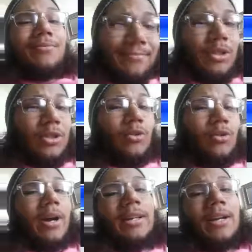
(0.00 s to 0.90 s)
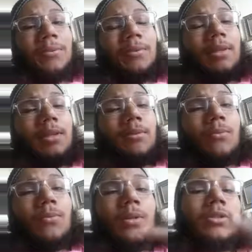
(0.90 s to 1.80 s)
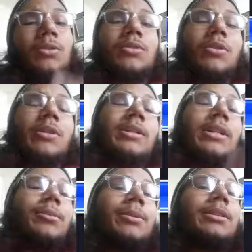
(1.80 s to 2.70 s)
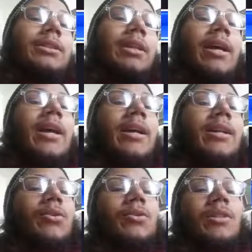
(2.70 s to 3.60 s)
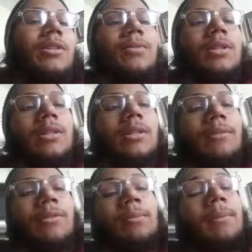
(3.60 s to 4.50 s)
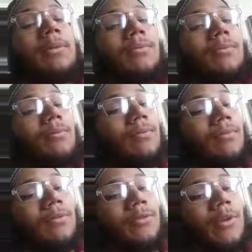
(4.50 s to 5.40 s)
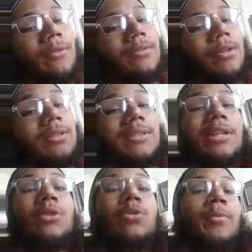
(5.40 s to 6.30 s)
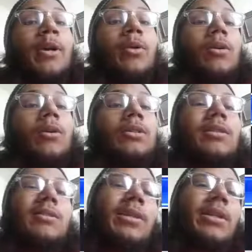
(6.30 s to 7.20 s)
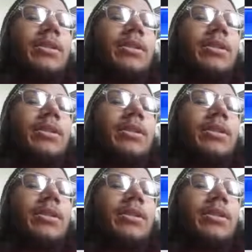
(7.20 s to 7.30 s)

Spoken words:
grind out the 1 to 2 star accessories and use them to level them up to 5 stars, and then use your power hearts. Be easier.